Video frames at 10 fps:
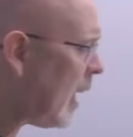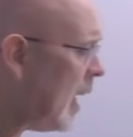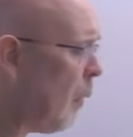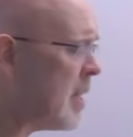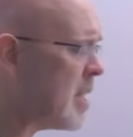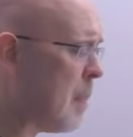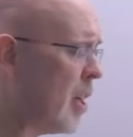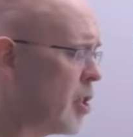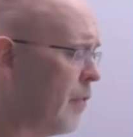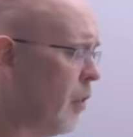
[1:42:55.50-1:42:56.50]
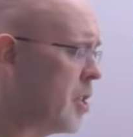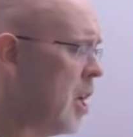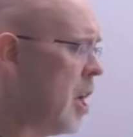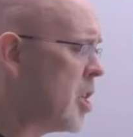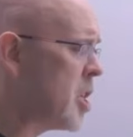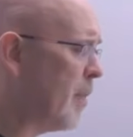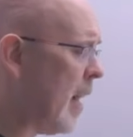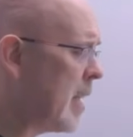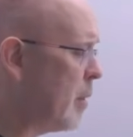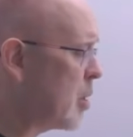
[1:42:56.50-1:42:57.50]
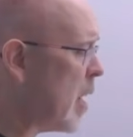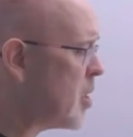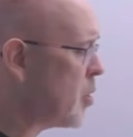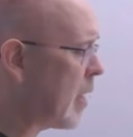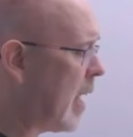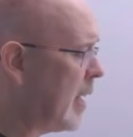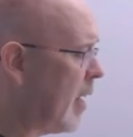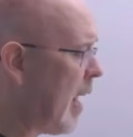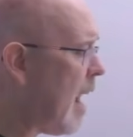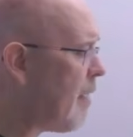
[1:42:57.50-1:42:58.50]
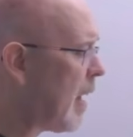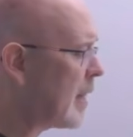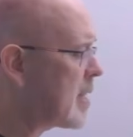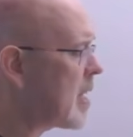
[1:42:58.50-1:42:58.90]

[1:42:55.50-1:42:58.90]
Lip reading: He wants his pension fund to provide him with 22 grand a year at the